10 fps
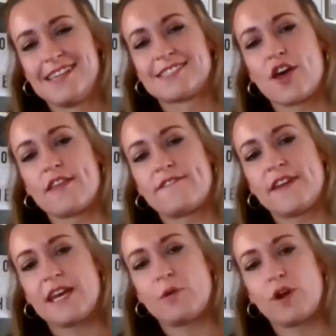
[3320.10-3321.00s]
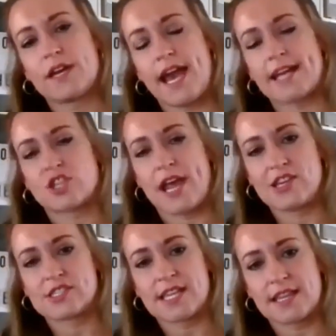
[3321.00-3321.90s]
So the Fair Work Act
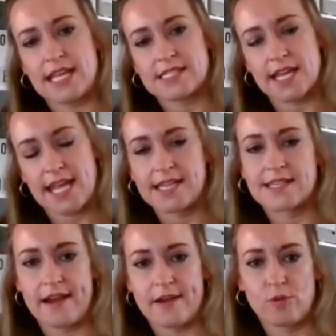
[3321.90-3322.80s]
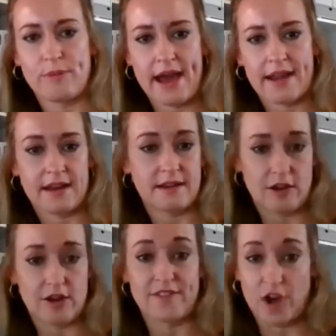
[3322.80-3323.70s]
changes, the things I can tell you about it and
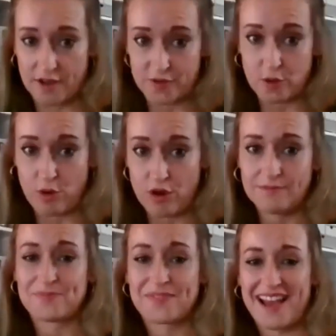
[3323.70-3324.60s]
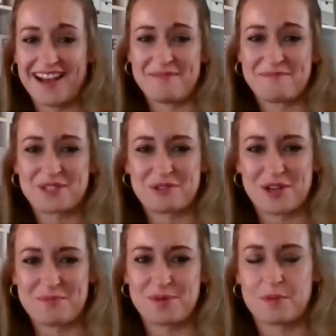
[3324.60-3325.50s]
not advise you on, because we're
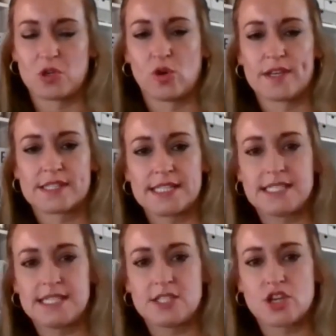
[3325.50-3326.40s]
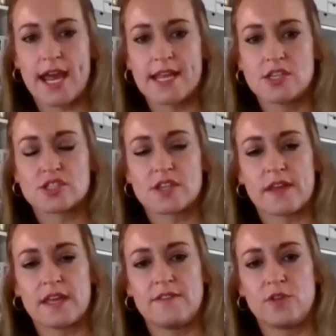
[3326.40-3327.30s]
not employment lawyers. They did change so
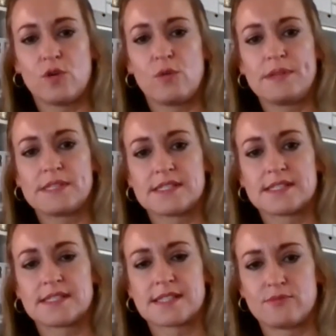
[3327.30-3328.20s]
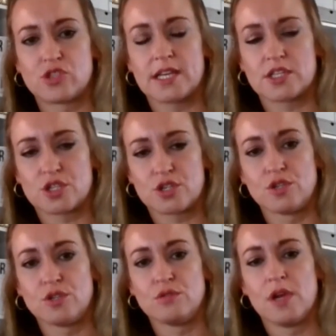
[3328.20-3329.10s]
that if your business is subject
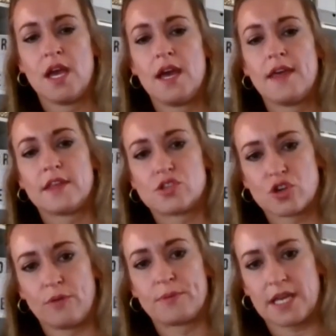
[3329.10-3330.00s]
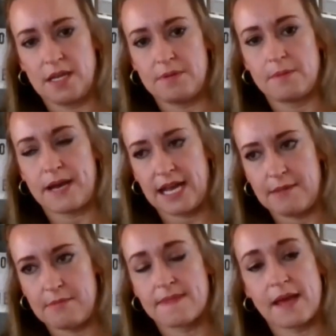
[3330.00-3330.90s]
to the JobKeeper
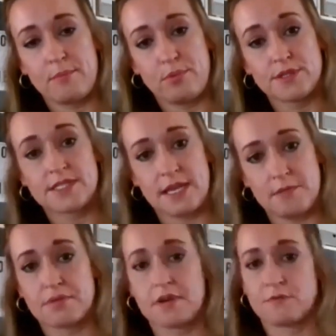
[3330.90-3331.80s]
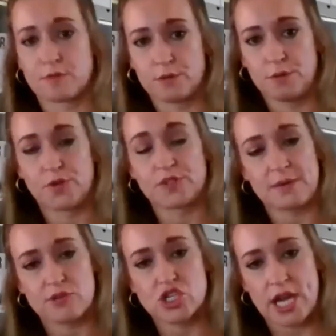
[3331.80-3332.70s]
payment, they put temporary rules or
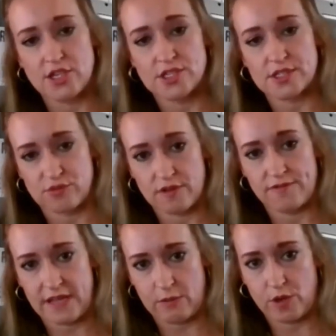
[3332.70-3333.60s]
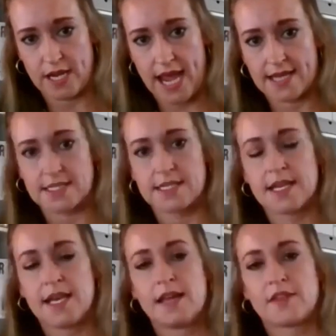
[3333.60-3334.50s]
temporary changes through the Fair Work Act.
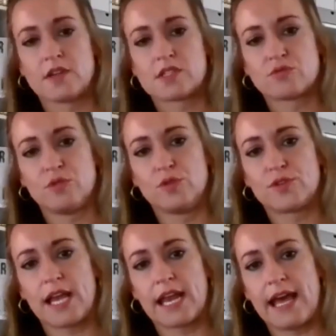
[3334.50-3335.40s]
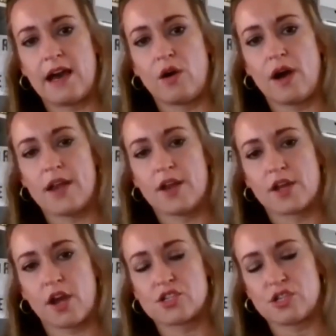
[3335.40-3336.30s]
Those rules allow
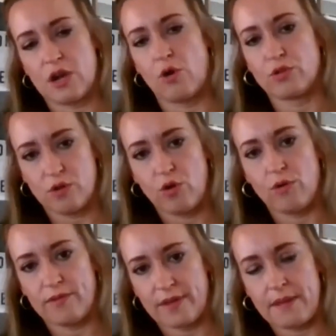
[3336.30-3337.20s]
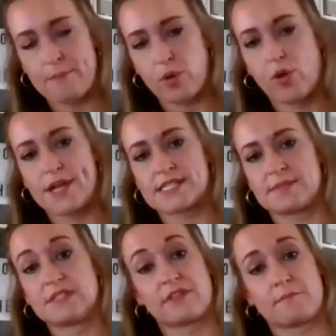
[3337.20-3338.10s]
negotiate or the employers
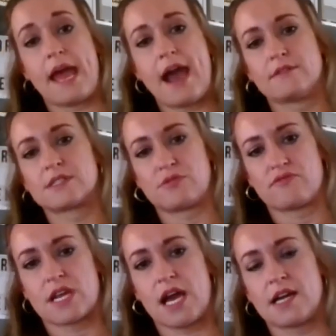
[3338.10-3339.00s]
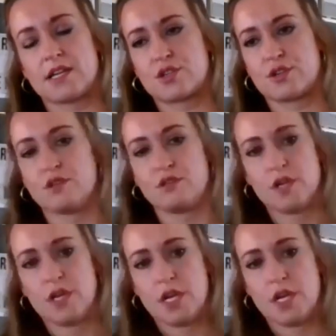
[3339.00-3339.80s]
some different powers with regard to